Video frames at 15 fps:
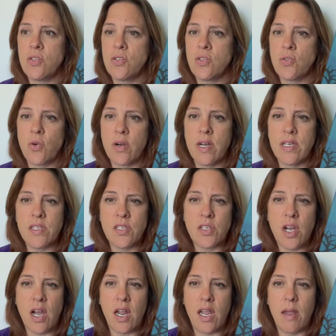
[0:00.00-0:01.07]
stories
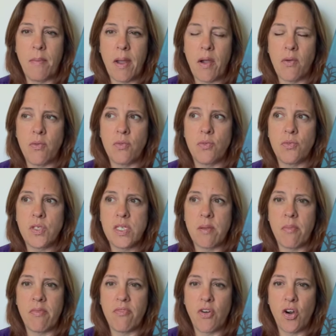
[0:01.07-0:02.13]
talking about
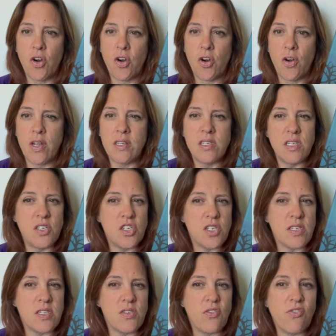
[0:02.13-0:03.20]
some of her
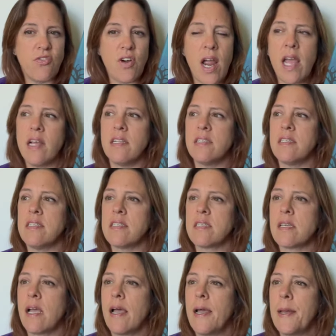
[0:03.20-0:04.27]
Indigenous friends,